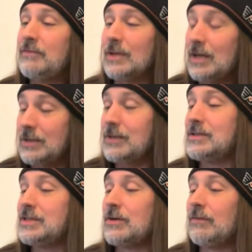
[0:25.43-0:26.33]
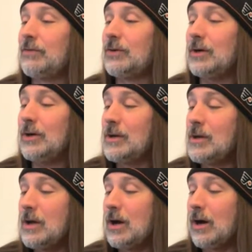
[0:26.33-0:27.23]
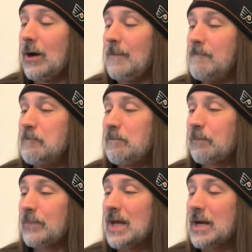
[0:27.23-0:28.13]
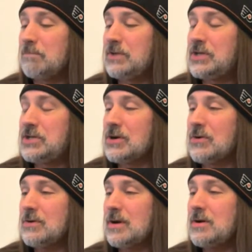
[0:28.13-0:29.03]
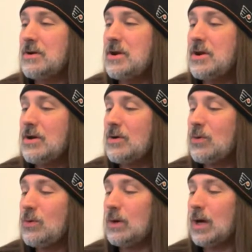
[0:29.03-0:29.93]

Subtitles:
Lagers so far. And I don't know.